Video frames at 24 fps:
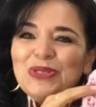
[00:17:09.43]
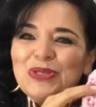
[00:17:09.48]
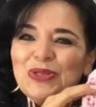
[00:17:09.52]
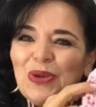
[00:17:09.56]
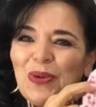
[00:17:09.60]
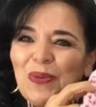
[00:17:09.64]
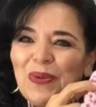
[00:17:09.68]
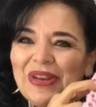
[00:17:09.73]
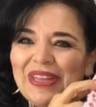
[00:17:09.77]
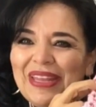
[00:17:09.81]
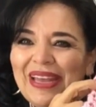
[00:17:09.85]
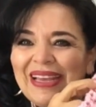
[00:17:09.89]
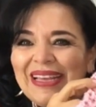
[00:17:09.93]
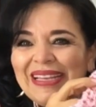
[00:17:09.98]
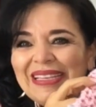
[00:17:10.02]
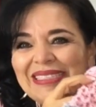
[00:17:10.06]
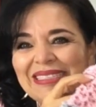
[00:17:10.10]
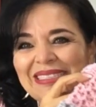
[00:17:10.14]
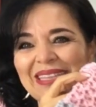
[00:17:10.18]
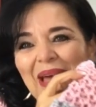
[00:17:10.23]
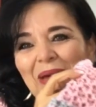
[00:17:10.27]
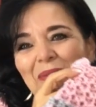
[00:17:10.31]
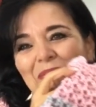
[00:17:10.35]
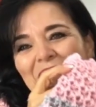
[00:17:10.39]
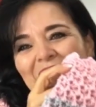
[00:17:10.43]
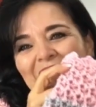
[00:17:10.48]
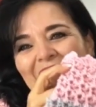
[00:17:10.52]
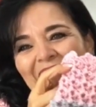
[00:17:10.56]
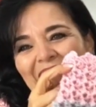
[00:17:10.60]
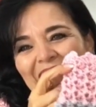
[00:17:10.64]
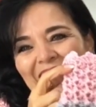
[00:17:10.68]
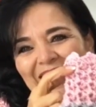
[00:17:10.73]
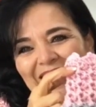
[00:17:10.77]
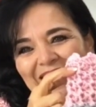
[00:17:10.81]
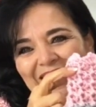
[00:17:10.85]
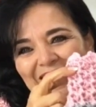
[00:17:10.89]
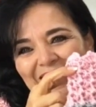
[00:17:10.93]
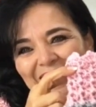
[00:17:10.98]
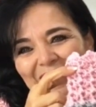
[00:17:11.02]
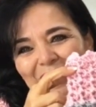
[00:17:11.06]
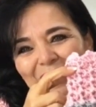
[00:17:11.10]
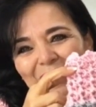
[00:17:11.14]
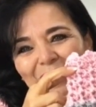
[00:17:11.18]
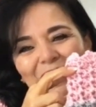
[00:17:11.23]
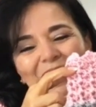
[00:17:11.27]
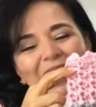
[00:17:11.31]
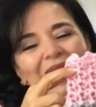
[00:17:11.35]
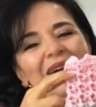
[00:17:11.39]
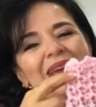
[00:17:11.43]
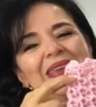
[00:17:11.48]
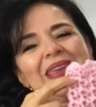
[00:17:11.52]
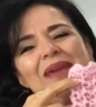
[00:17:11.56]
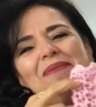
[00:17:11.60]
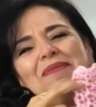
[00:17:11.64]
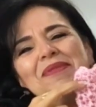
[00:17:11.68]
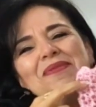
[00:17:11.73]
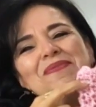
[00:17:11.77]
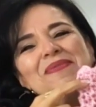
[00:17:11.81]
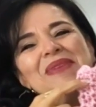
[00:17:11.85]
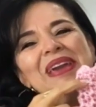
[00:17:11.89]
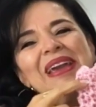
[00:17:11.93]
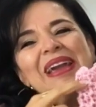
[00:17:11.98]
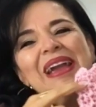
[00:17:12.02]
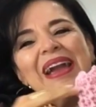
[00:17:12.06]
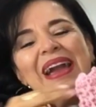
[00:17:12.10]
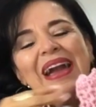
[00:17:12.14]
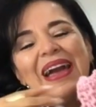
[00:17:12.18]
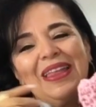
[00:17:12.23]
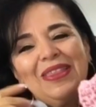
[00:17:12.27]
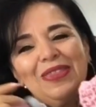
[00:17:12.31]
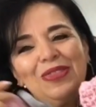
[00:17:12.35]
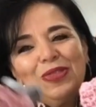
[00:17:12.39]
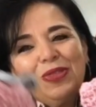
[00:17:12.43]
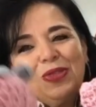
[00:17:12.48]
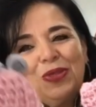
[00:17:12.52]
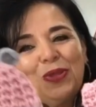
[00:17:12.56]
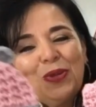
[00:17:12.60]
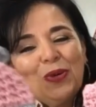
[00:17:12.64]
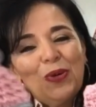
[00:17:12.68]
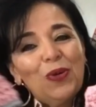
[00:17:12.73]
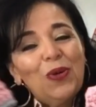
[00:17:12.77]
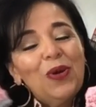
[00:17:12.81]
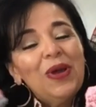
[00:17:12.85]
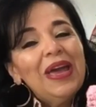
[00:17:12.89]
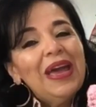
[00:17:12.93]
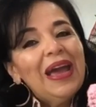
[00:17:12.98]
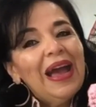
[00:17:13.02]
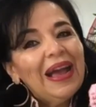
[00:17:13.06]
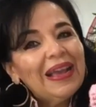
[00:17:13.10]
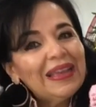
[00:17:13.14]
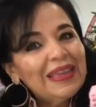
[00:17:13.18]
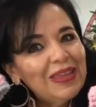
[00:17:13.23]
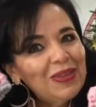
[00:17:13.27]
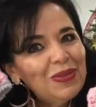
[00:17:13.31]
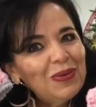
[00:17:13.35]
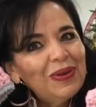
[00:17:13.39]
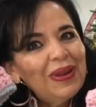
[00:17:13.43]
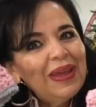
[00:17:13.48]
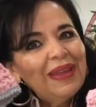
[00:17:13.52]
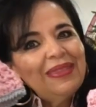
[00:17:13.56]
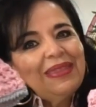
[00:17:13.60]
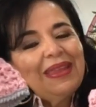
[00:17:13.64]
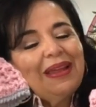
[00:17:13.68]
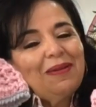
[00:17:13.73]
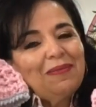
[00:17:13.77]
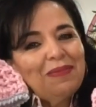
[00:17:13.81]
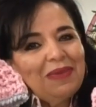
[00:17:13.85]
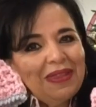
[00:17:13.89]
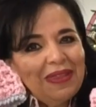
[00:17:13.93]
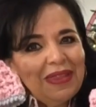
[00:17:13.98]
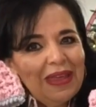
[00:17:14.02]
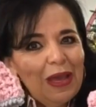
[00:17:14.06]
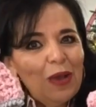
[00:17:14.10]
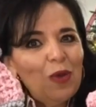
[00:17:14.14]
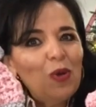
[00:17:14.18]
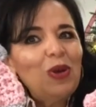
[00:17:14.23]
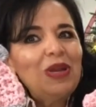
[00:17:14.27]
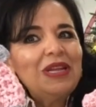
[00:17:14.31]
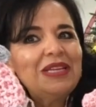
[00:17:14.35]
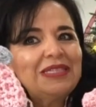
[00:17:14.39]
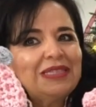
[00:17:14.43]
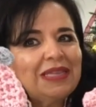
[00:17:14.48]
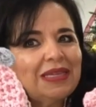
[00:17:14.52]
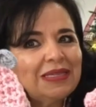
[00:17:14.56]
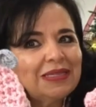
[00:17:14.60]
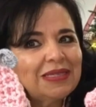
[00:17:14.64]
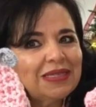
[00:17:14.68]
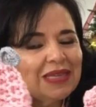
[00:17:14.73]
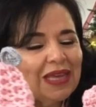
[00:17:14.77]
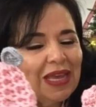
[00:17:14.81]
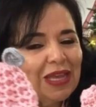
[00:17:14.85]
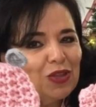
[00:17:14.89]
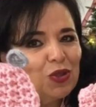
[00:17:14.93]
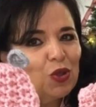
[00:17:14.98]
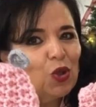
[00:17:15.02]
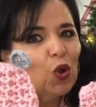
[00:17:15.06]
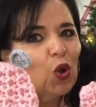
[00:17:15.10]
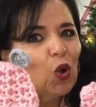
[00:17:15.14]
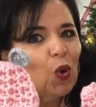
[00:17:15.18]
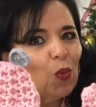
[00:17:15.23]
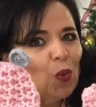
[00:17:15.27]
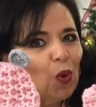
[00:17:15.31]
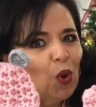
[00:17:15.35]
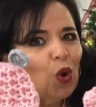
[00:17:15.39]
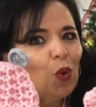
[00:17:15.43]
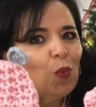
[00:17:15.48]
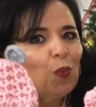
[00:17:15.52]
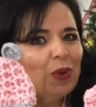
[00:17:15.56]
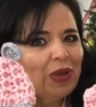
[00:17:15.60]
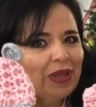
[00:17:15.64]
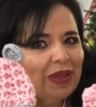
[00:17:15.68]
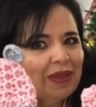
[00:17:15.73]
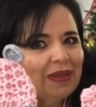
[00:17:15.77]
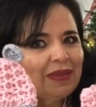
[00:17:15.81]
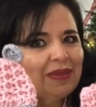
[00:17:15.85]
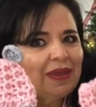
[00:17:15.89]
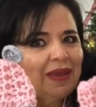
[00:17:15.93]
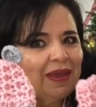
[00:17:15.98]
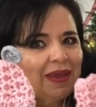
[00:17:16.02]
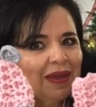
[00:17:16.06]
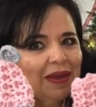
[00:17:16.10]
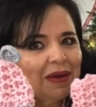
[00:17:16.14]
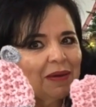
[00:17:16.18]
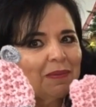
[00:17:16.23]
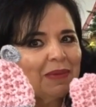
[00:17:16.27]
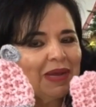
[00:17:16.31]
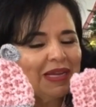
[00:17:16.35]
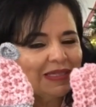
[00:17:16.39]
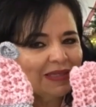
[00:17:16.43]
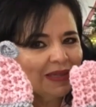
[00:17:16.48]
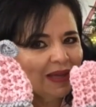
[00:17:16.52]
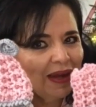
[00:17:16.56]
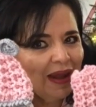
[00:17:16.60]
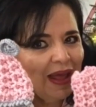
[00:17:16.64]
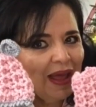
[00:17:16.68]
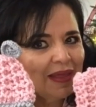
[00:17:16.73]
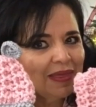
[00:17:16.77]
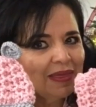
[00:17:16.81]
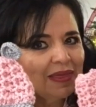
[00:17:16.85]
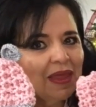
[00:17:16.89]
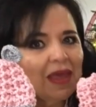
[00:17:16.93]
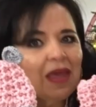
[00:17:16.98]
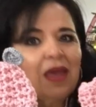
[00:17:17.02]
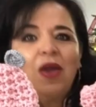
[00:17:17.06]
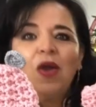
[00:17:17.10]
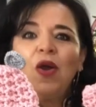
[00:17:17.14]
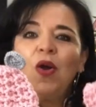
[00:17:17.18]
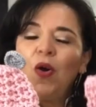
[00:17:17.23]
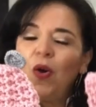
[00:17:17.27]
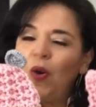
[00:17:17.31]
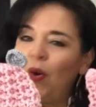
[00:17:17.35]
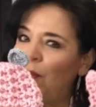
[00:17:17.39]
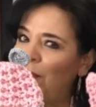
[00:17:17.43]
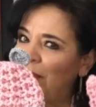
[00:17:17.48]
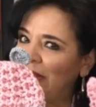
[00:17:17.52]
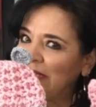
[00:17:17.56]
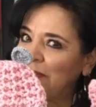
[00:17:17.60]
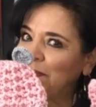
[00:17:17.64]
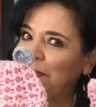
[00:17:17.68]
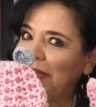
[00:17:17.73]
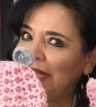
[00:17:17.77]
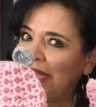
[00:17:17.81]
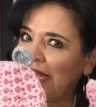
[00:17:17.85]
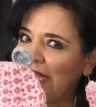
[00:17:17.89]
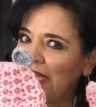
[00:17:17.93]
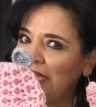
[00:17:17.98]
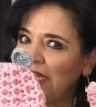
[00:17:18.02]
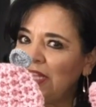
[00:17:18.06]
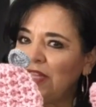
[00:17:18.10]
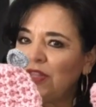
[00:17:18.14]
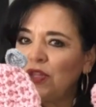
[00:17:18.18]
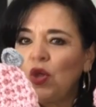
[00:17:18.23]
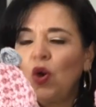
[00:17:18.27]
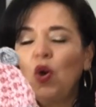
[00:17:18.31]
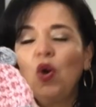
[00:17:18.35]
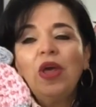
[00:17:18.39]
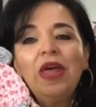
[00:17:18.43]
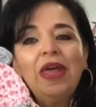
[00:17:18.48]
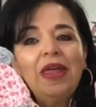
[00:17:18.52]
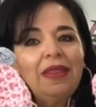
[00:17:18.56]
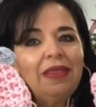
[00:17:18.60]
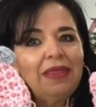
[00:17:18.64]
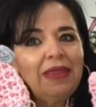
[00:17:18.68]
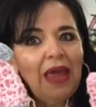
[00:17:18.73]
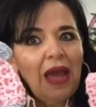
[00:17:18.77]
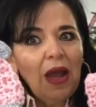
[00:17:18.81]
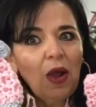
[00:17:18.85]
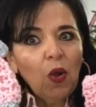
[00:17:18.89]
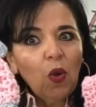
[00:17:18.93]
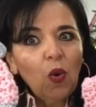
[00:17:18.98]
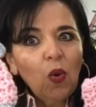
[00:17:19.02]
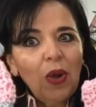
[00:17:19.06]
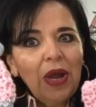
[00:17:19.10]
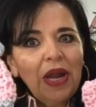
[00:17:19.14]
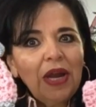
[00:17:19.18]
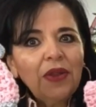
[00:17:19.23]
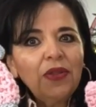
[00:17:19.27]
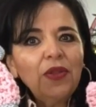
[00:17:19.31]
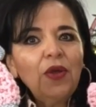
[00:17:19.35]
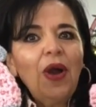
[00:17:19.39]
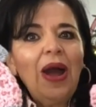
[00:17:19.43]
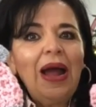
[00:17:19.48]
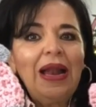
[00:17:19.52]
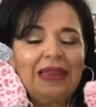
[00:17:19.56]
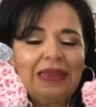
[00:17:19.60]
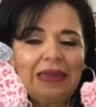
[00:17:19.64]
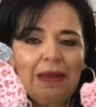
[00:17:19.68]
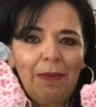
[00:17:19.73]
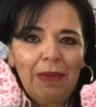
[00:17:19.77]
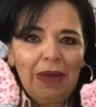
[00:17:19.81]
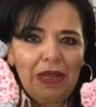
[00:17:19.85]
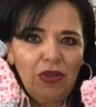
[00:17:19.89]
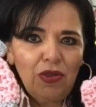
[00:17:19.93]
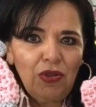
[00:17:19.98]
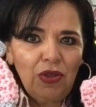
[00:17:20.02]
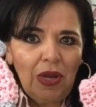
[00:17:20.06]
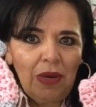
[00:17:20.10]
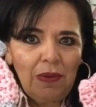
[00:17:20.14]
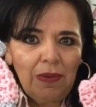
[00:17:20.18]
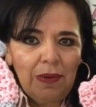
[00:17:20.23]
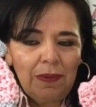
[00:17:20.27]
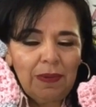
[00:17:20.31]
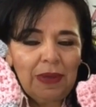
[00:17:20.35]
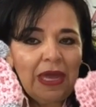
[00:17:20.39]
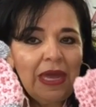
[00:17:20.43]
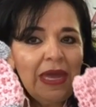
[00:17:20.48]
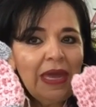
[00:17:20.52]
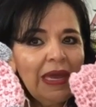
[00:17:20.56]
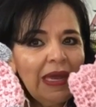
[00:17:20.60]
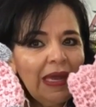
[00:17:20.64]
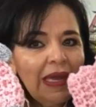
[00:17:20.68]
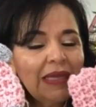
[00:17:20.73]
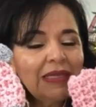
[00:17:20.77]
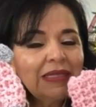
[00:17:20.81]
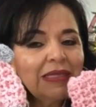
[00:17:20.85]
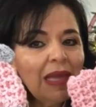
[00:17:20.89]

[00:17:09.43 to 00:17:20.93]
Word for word: out how we are going to finish this set, please stay tuned, and in the coming video I will teach you how we are going to make this beanie with ears, also for a newborn, and I will give you a step by step.